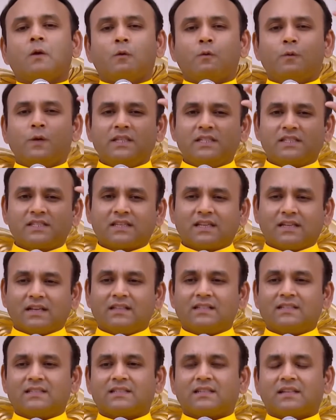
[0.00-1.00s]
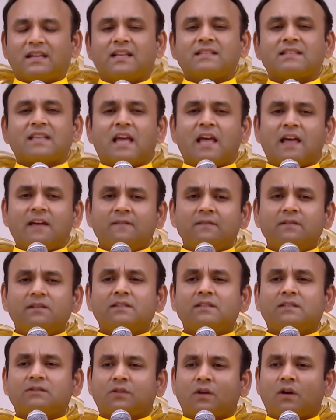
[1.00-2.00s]
which culture has
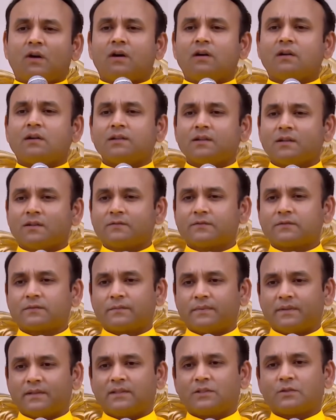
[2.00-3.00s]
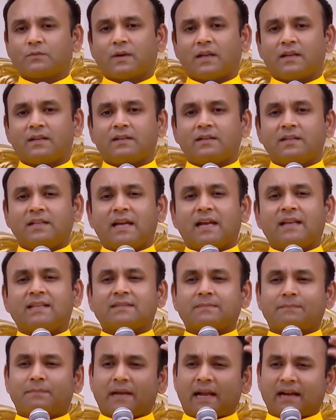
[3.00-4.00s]
ever thought of spirituality
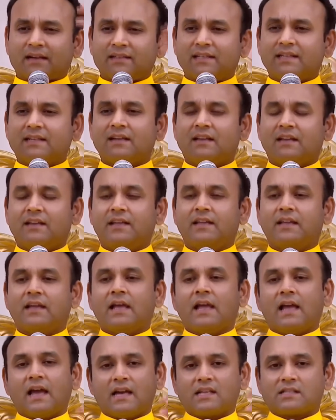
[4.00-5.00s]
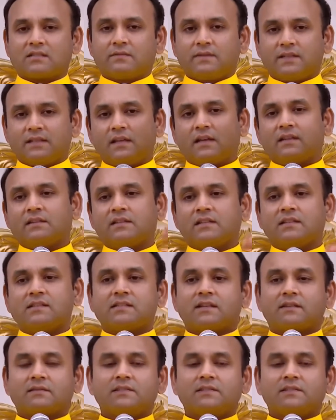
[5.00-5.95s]
as practically as Vedantins